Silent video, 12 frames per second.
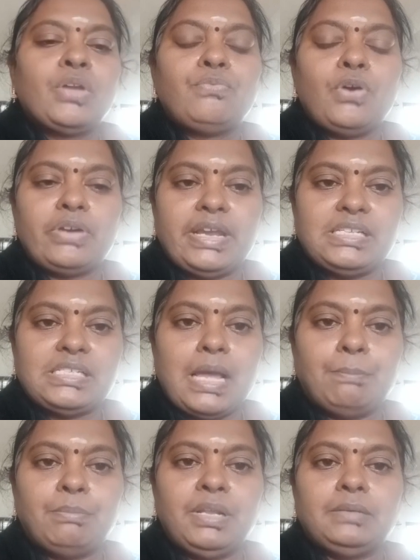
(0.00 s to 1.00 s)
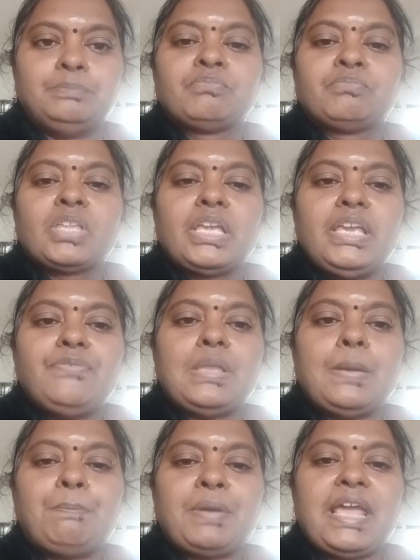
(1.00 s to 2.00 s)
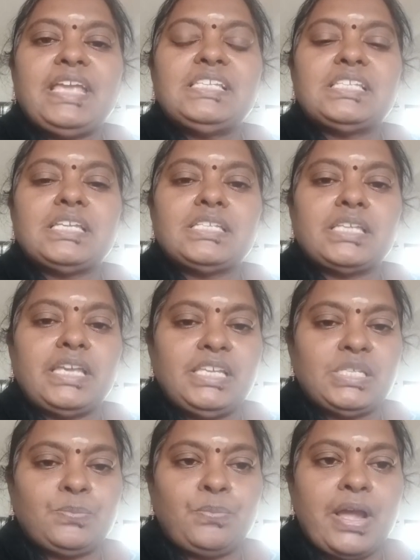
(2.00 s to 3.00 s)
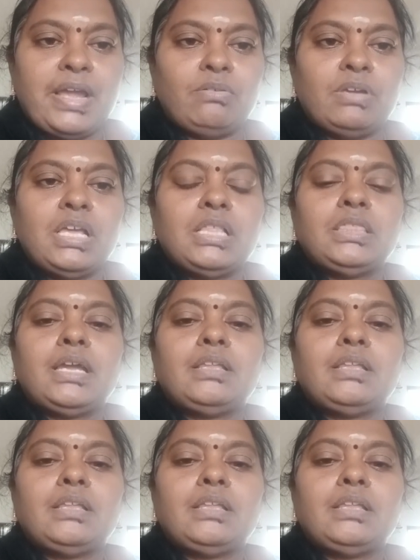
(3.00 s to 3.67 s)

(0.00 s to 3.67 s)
For example, if the prices is 5,